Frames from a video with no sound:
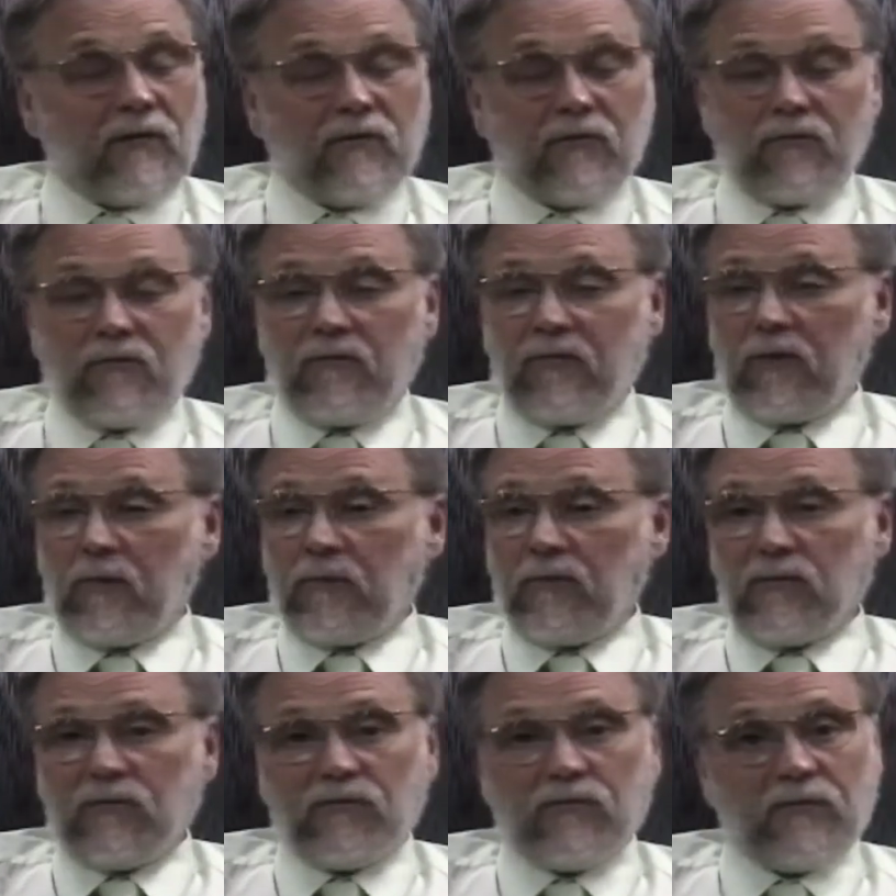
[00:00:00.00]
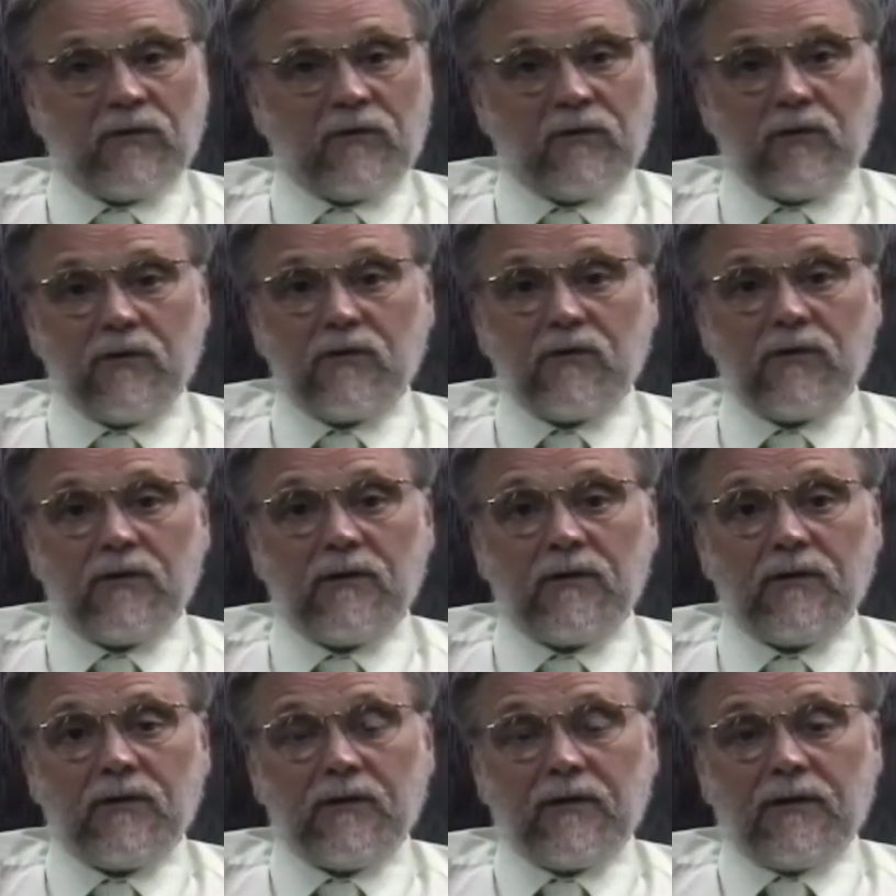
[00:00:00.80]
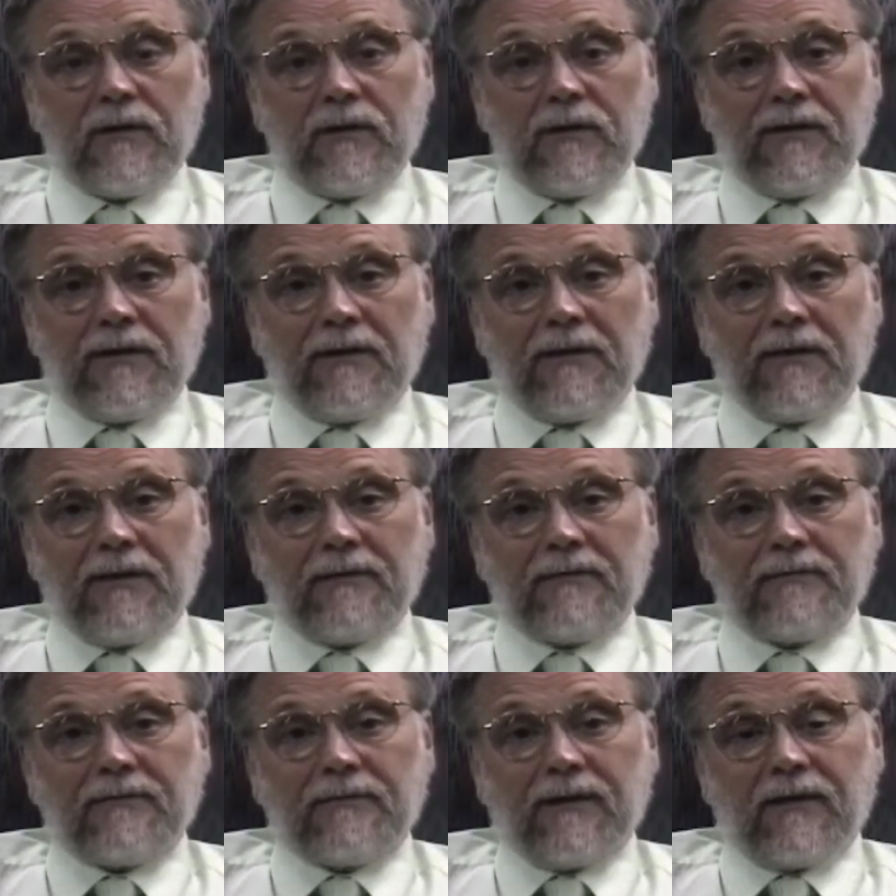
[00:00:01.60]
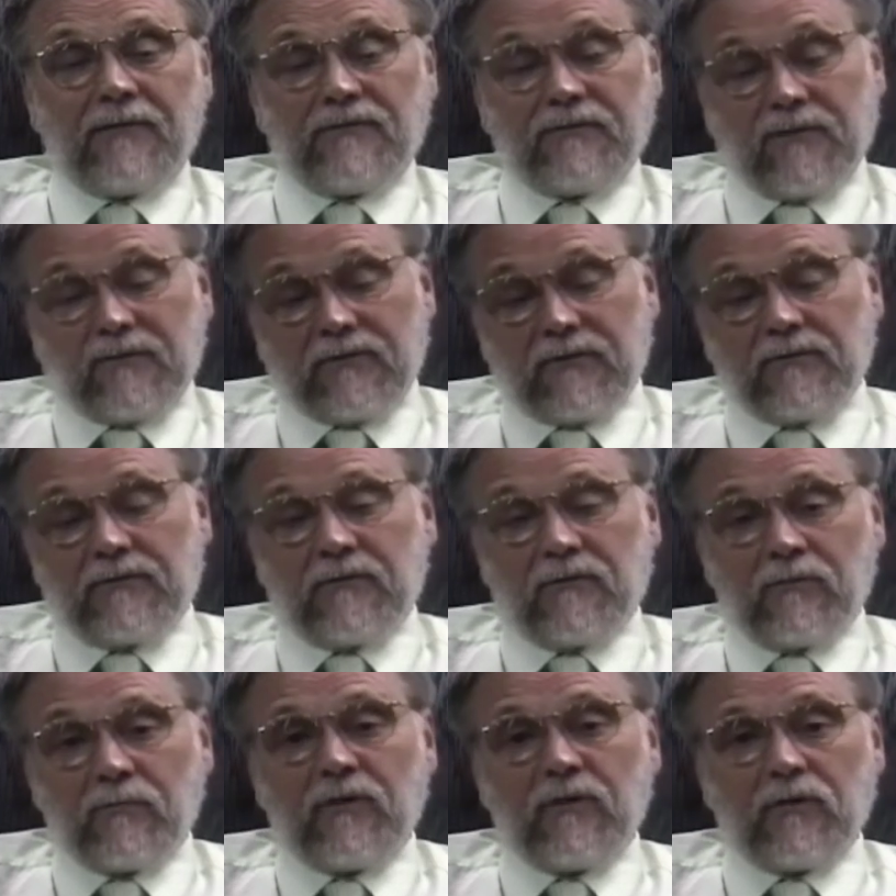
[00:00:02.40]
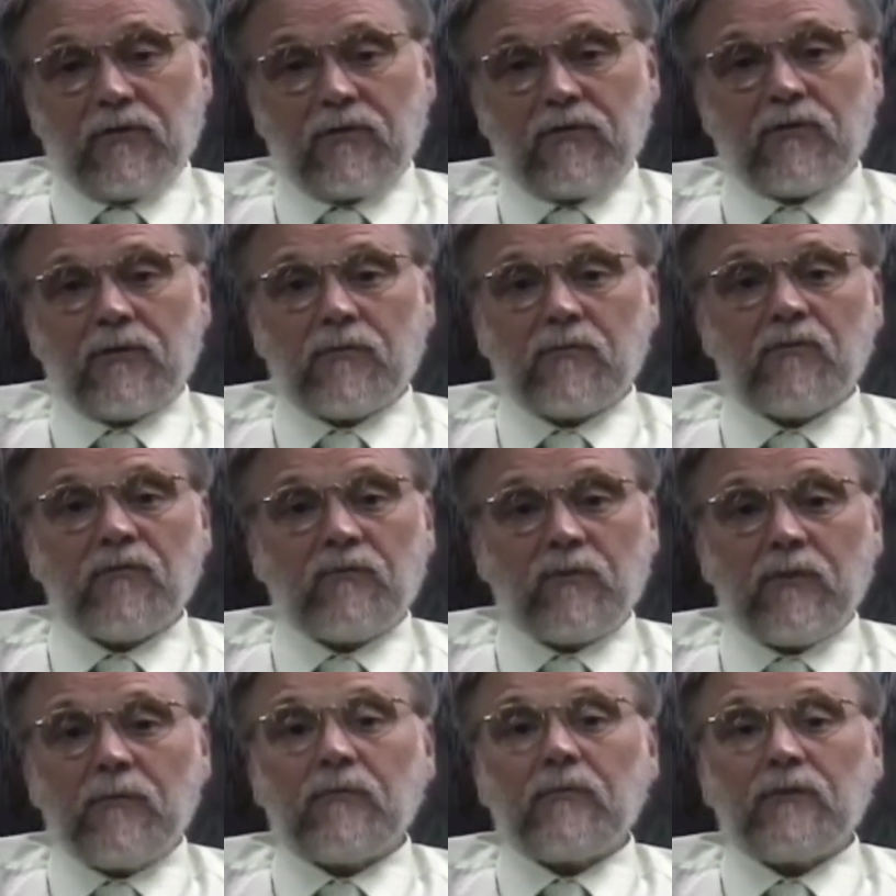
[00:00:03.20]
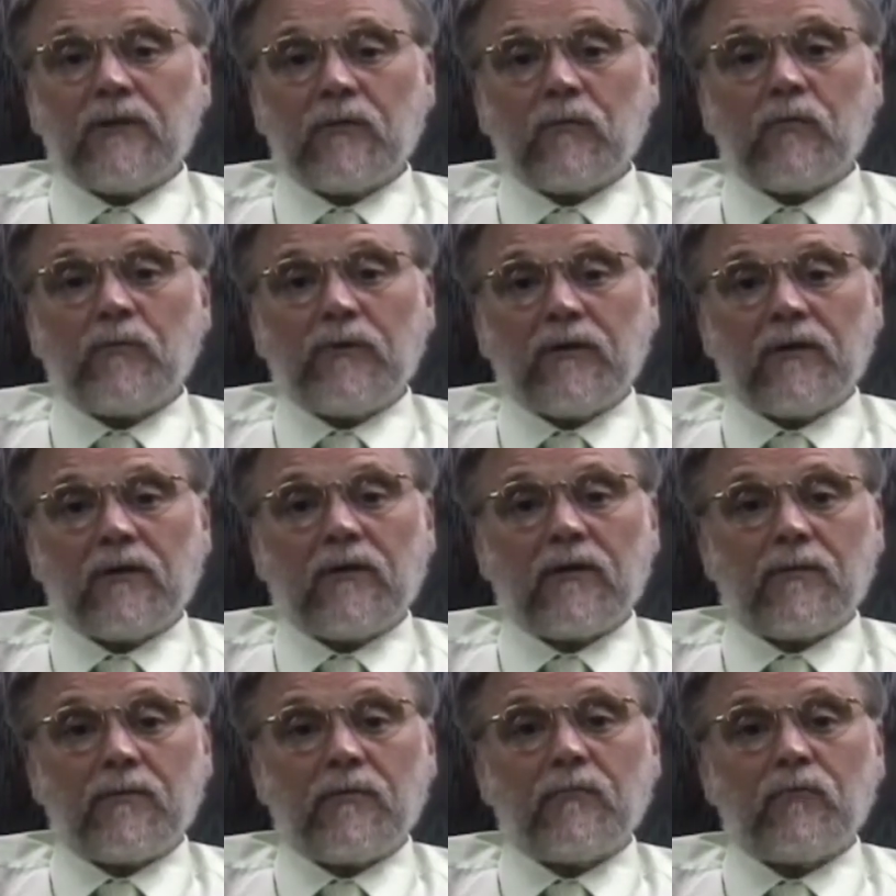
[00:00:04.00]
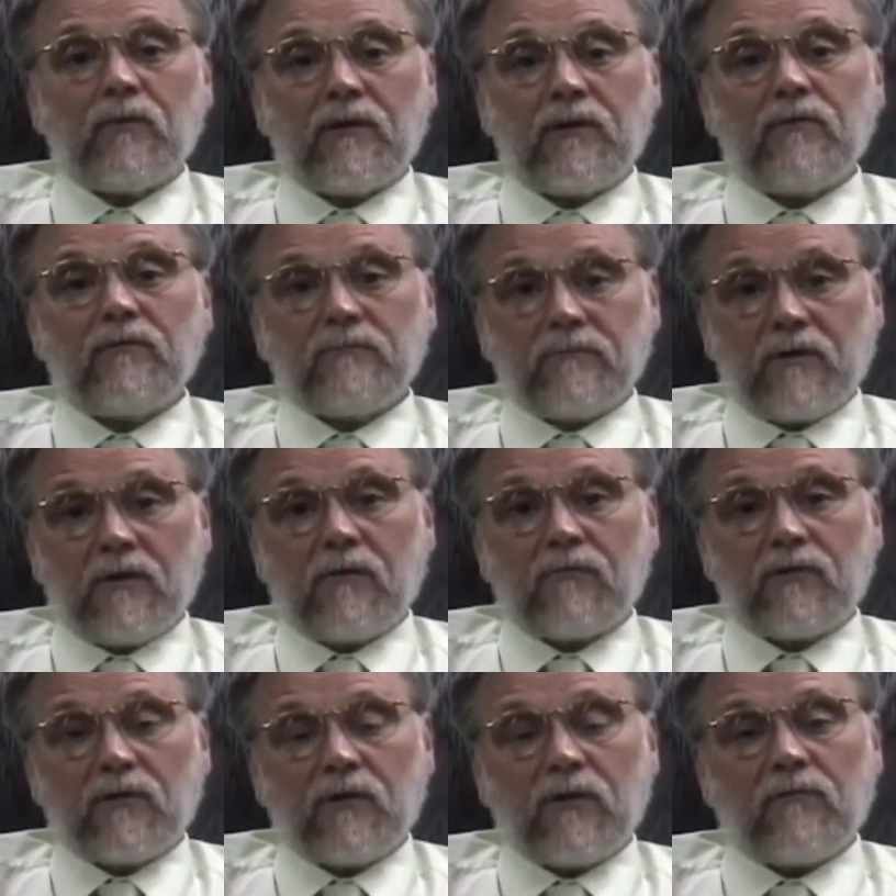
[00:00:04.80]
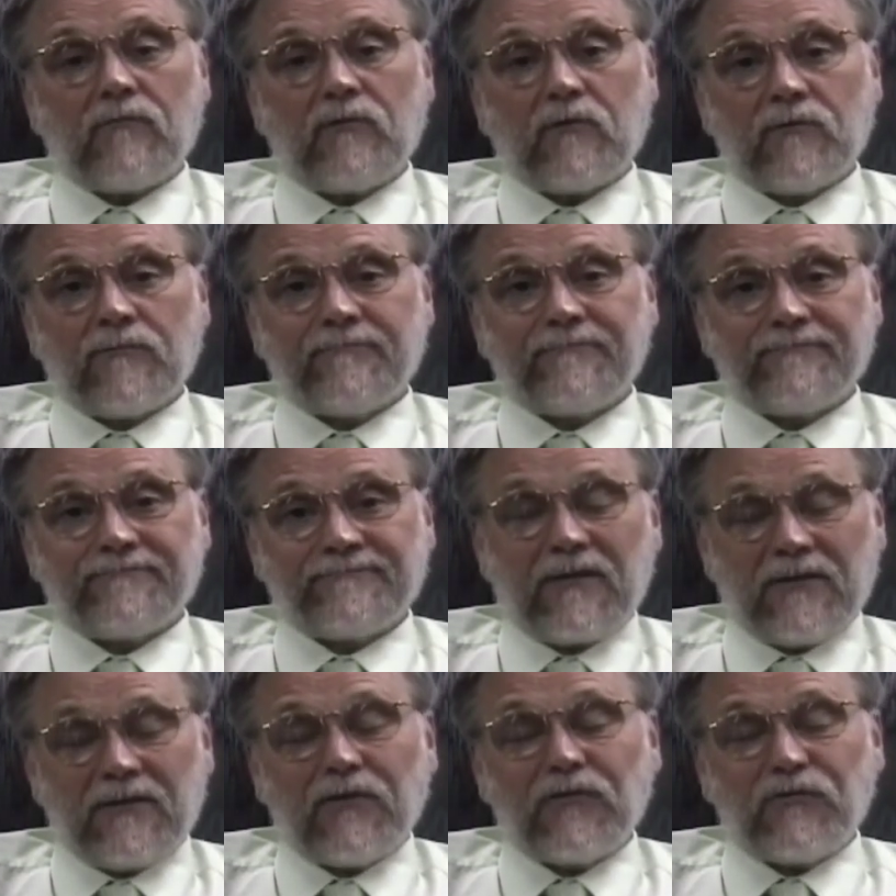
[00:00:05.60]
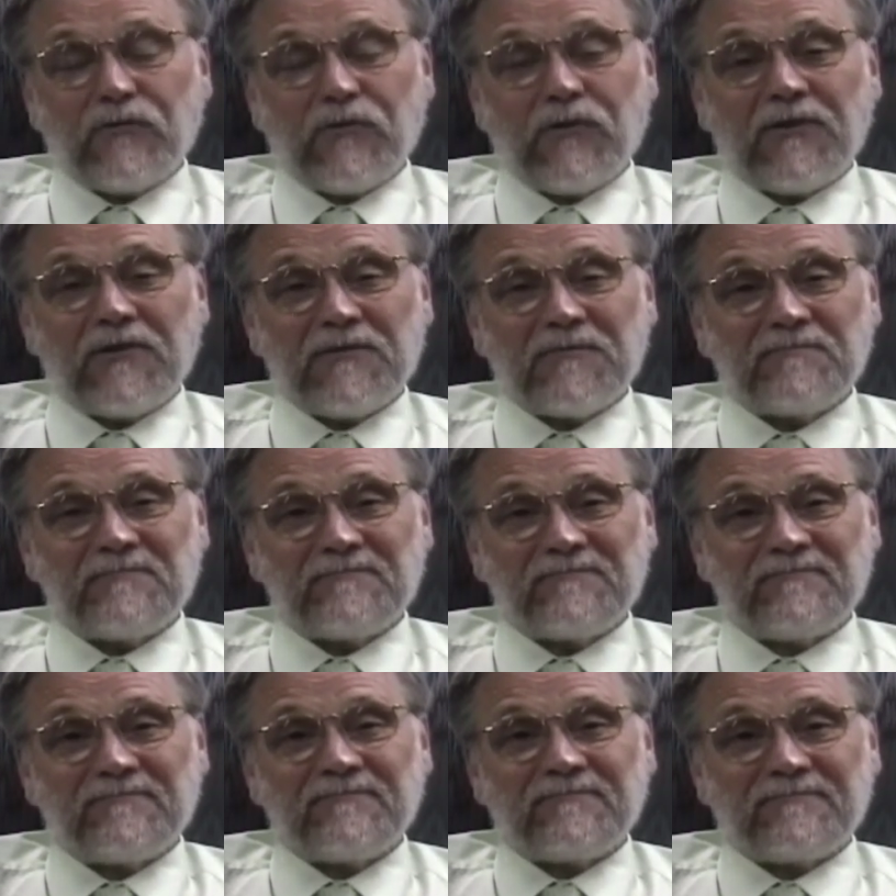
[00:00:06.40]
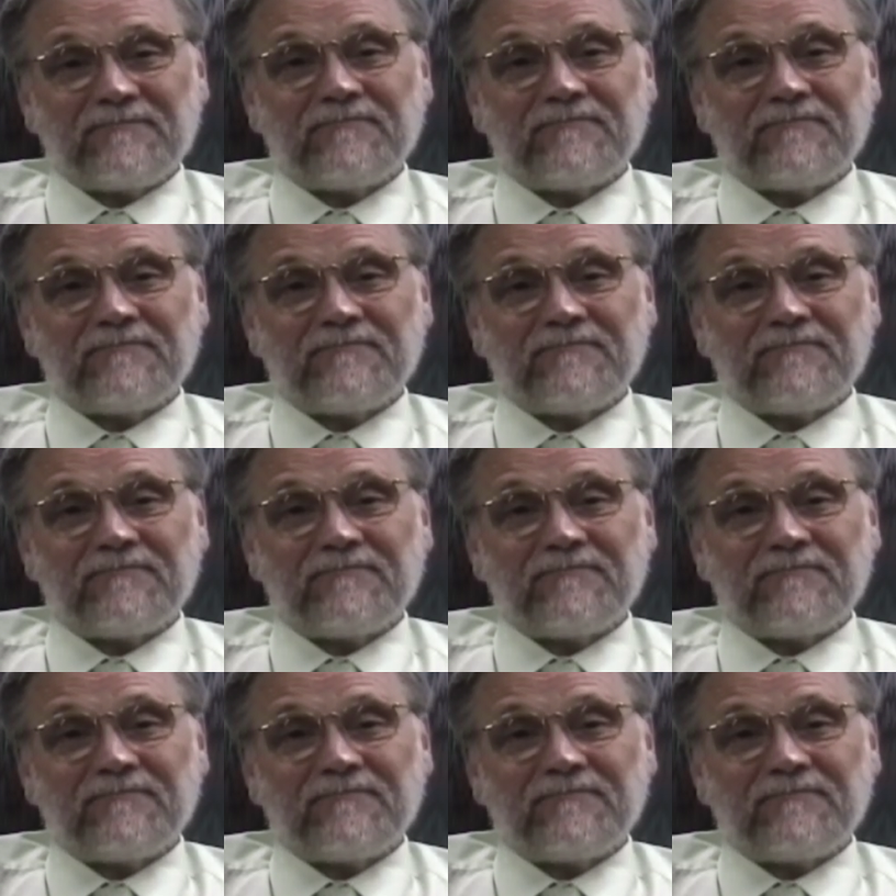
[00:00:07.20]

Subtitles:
Character development is very good, and I think that there will be a good number of people that will pick it up and read it cover to cover. I did enjoy it.